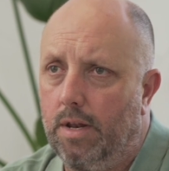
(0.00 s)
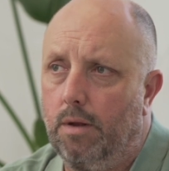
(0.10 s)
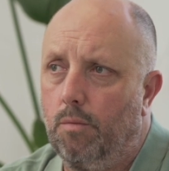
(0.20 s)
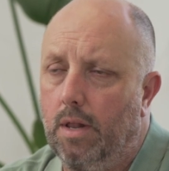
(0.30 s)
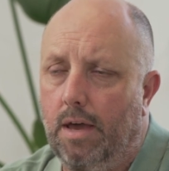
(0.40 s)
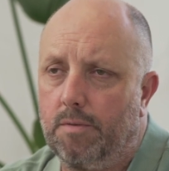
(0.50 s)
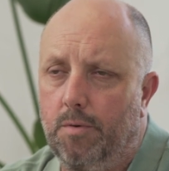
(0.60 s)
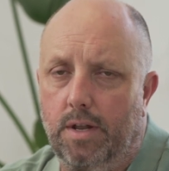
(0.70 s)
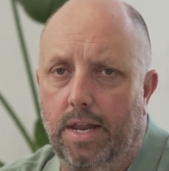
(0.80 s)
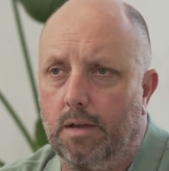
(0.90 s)
we'll have to
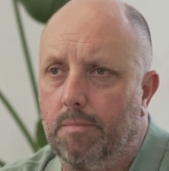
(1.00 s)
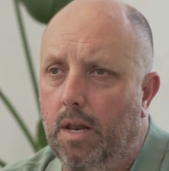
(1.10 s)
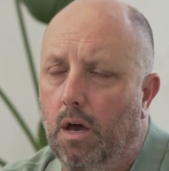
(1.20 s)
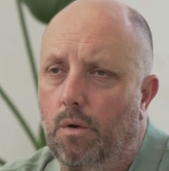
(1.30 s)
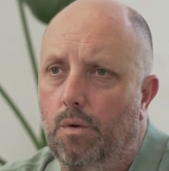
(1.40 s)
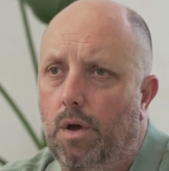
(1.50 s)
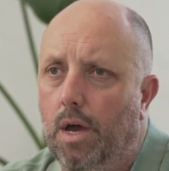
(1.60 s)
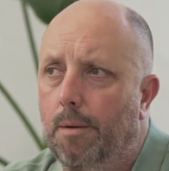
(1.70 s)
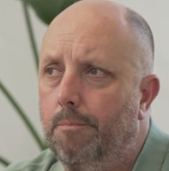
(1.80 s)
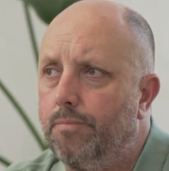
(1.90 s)
put the link below,
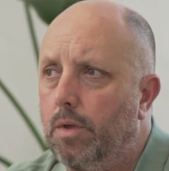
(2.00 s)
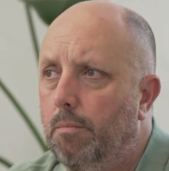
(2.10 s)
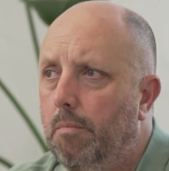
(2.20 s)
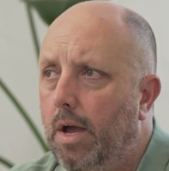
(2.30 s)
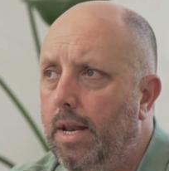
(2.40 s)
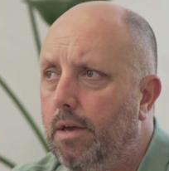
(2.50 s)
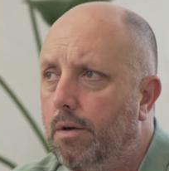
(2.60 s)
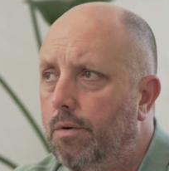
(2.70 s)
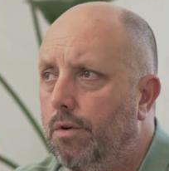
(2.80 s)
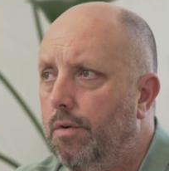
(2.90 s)

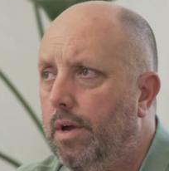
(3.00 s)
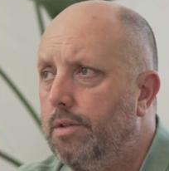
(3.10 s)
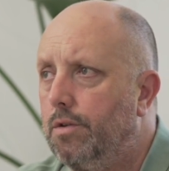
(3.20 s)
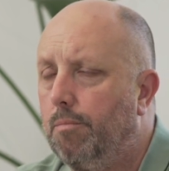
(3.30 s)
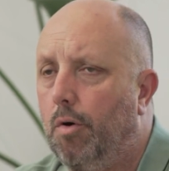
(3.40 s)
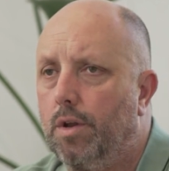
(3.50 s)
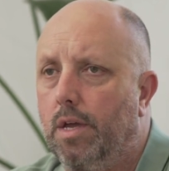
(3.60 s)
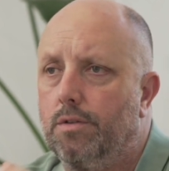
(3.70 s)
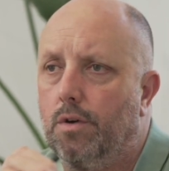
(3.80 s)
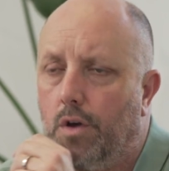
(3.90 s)

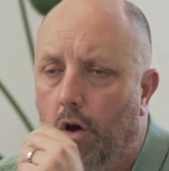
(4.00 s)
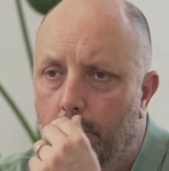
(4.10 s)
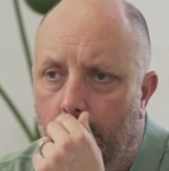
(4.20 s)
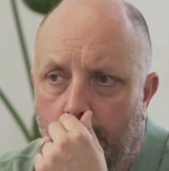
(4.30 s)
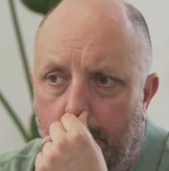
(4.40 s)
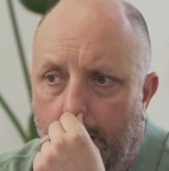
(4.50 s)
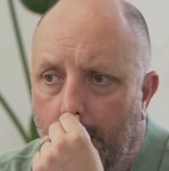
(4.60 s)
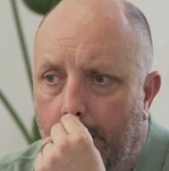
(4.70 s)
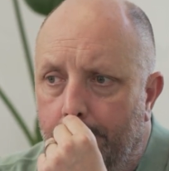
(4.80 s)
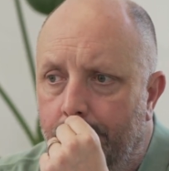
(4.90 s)
mylegalcareer.podia.com.
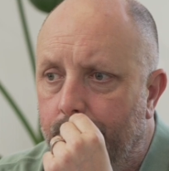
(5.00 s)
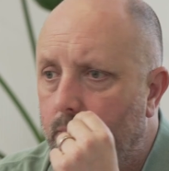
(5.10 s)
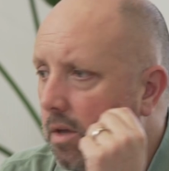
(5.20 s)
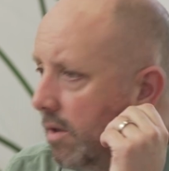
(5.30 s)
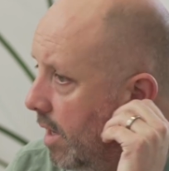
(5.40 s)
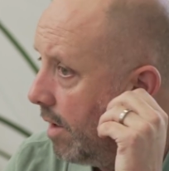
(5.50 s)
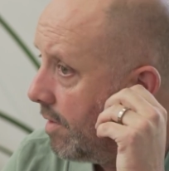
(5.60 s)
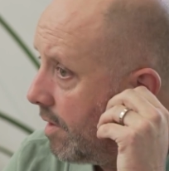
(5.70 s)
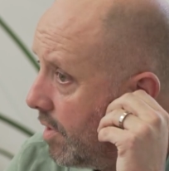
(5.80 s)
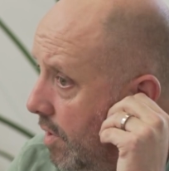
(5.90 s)

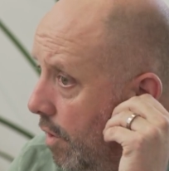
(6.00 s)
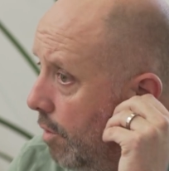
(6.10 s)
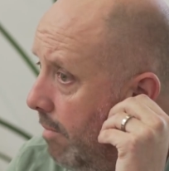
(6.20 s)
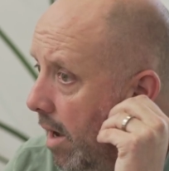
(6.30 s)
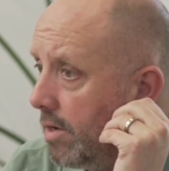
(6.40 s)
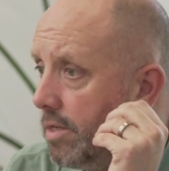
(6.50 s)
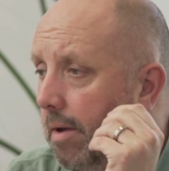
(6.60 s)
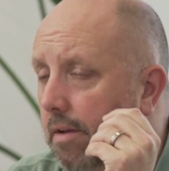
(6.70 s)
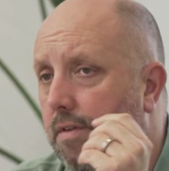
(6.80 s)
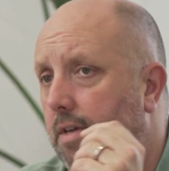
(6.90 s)
There's a humongous
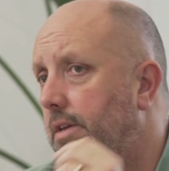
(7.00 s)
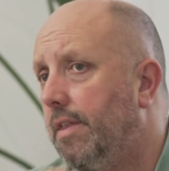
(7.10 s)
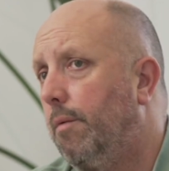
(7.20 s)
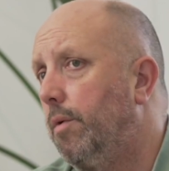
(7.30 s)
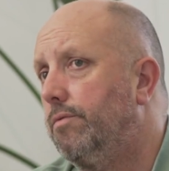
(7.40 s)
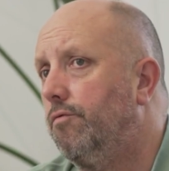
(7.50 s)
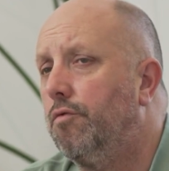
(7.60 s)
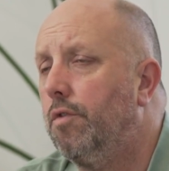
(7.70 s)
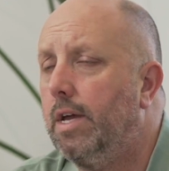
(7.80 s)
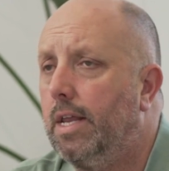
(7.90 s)
amount of things like that. We're
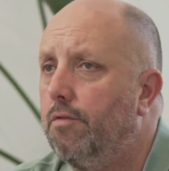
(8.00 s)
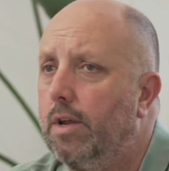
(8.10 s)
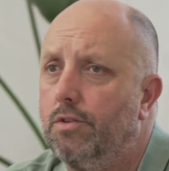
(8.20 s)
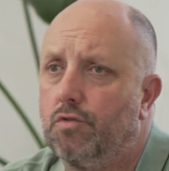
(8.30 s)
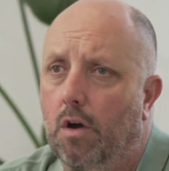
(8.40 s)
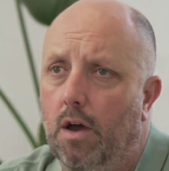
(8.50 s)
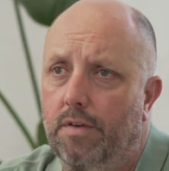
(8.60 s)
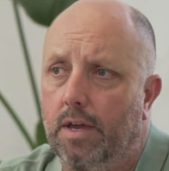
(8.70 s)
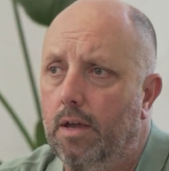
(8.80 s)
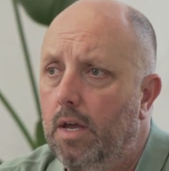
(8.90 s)
really
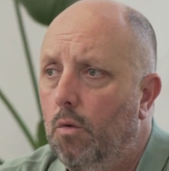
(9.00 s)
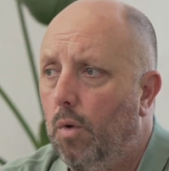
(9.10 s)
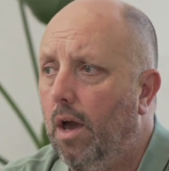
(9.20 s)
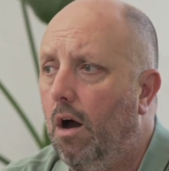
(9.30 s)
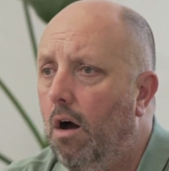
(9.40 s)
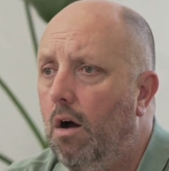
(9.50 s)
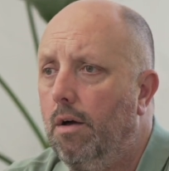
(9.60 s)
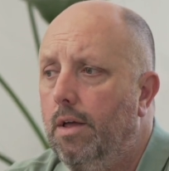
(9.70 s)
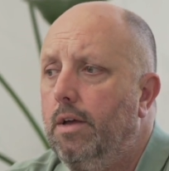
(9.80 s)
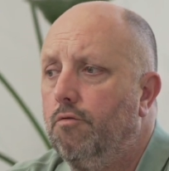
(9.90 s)
driving. We
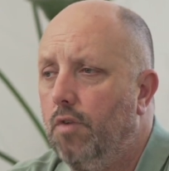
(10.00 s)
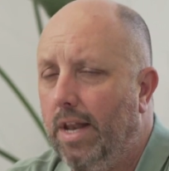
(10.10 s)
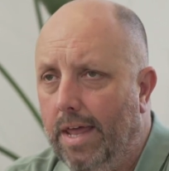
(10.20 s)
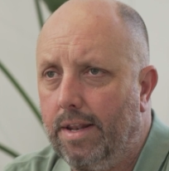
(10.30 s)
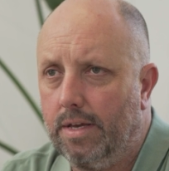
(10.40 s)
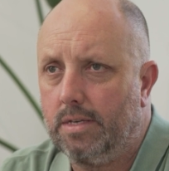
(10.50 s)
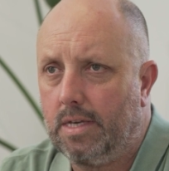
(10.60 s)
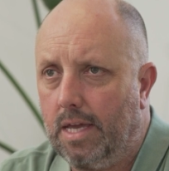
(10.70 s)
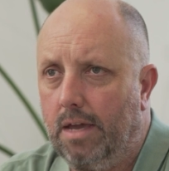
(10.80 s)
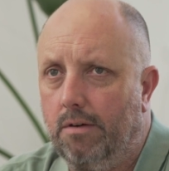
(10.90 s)
are
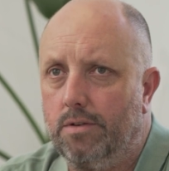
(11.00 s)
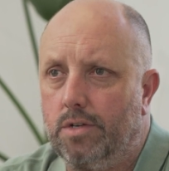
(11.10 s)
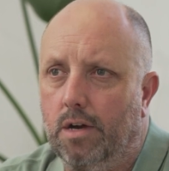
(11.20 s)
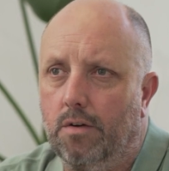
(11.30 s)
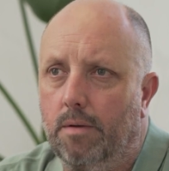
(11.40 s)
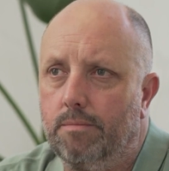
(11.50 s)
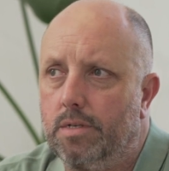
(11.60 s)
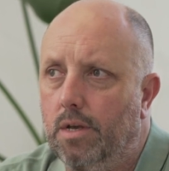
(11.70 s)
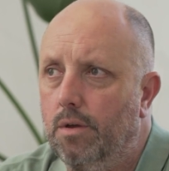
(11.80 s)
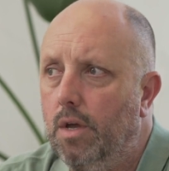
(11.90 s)
relentless here at
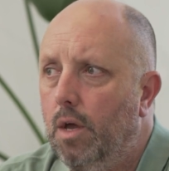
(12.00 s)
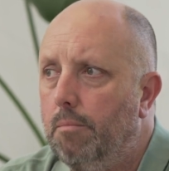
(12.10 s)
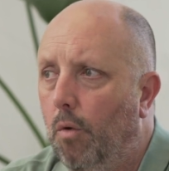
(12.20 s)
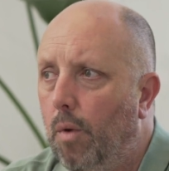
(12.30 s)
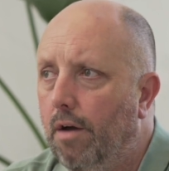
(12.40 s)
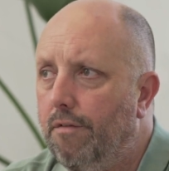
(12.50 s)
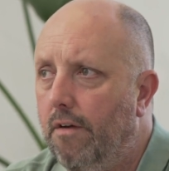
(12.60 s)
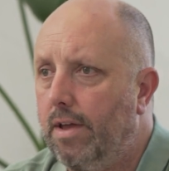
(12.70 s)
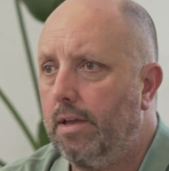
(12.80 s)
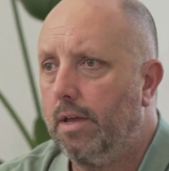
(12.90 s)
GRM, but we are
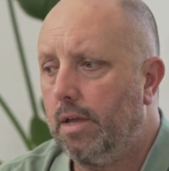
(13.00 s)
very